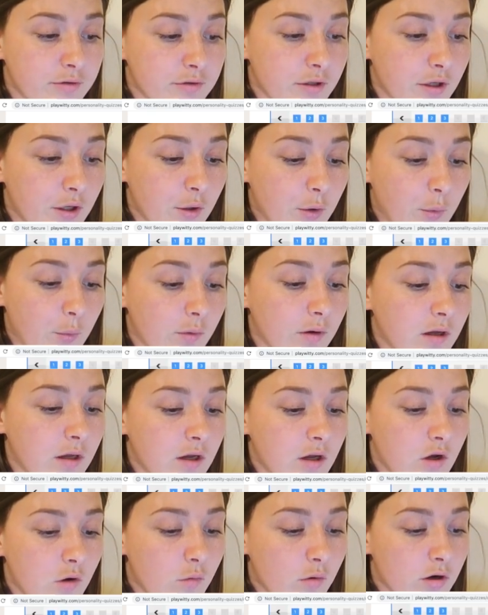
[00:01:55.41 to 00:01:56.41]
So
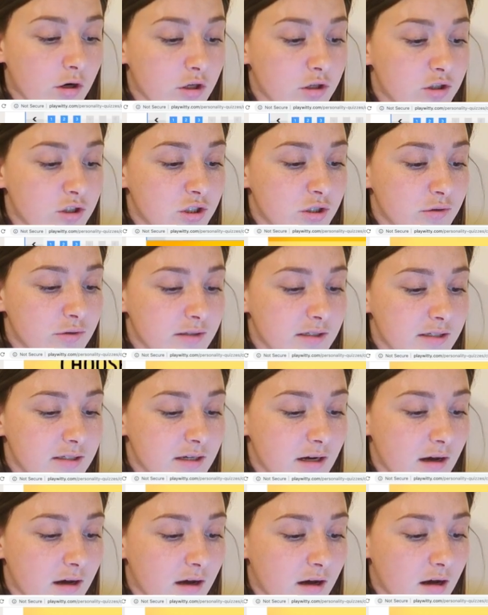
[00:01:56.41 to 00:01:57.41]
we're going to choose a
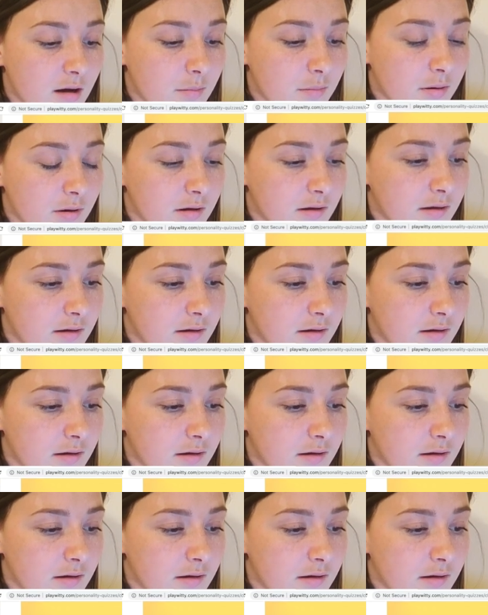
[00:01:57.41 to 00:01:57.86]
top.